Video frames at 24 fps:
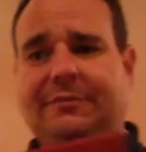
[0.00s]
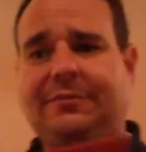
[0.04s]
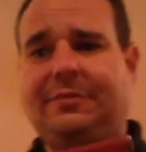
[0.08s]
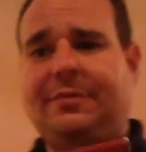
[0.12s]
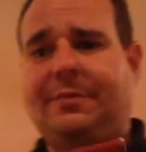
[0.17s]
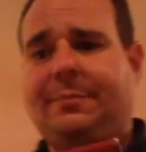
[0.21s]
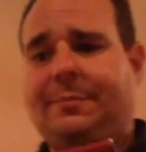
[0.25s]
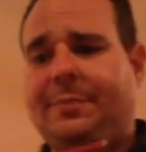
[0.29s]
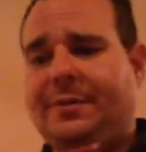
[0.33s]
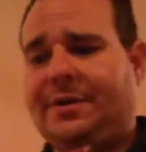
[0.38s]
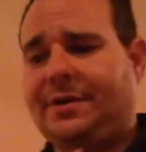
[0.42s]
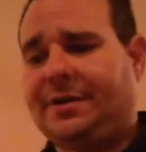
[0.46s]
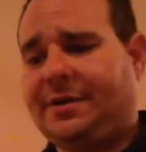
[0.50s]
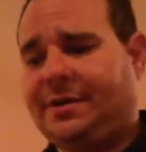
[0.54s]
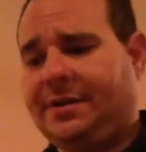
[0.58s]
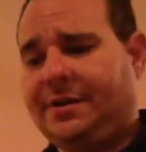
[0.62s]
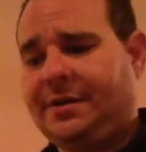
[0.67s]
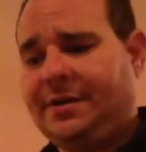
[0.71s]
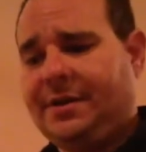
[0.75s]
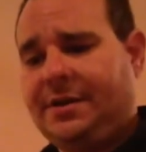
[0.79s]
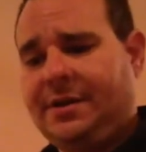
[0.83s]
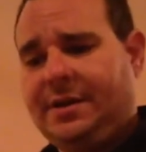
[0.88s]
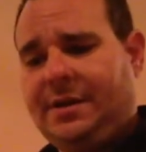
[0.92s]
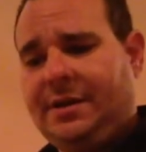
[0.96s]
for the buck.
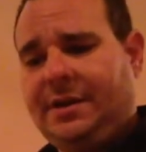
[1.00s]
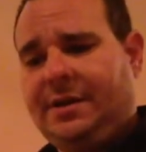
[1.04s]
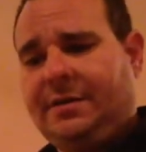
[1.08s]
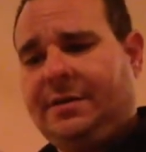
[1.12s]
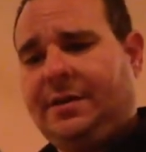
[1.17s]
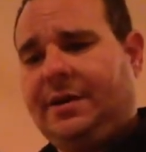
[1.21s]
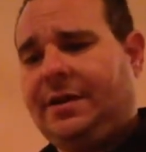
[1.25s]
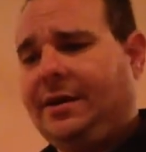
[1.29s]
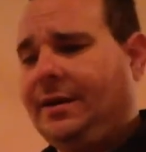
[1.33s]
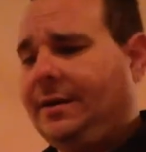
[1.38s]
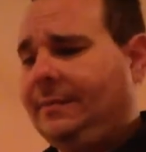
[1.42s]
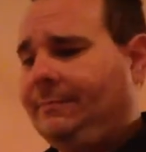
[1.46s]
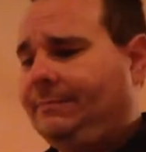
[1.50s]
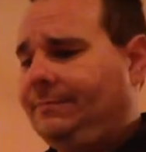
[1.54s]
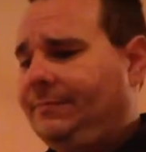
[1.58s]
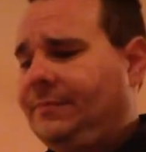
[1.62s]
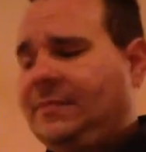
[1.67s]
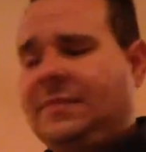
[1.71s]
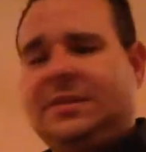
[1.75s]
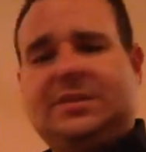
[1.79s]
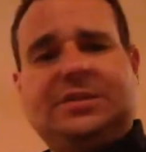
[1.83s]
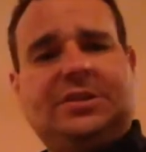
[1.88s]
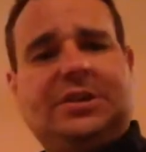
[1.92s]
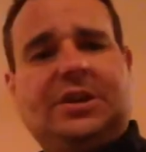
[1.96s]
Um,
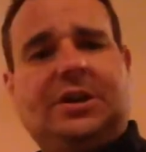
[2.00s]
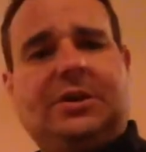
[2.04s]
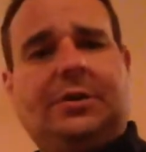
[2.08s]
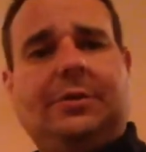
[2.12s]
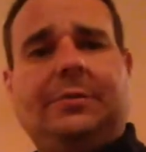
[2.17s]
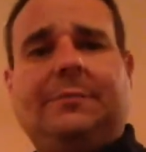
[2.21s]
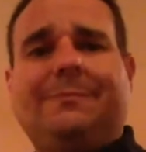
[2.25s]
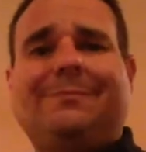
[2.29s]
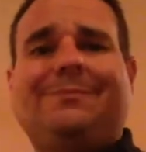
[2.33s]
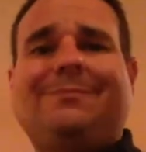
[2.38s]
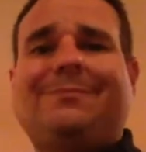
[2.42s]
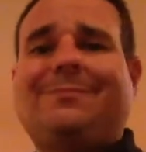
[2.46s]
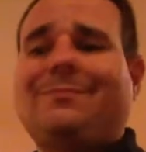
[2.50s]
so